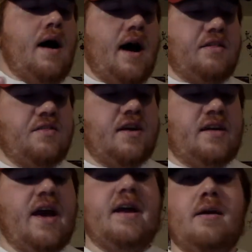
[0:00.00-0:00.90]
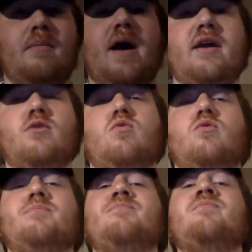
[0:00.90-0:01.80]
I think Kent
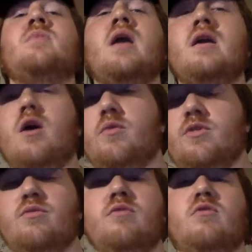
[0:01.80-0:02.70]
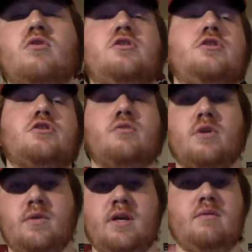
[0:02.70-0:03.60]
Emanuel, going through adversity in his
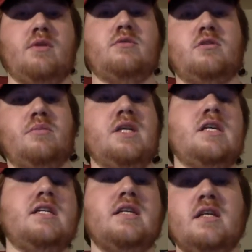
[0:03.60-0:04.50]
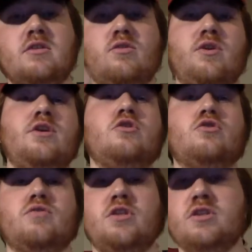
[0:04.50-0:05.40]
career, whether it's the P E Ds or
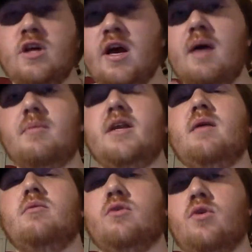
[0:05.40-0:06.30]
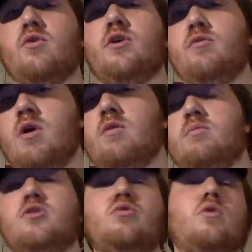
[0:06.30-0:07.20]
injuries, and being able to learn and grow and
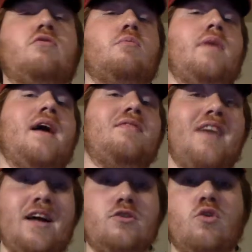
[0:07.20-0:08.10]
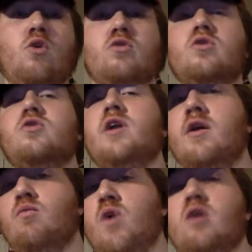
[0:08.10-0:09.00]
mature from that, that's all good
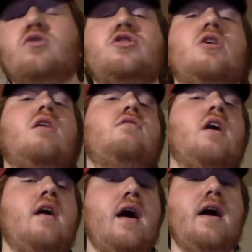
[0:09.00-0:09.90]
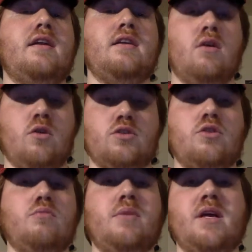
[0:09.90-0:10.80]
and well stuff. And he
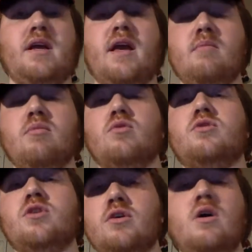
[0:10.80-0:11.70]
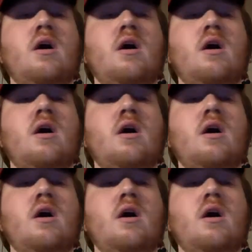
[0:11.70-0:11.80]
also being able to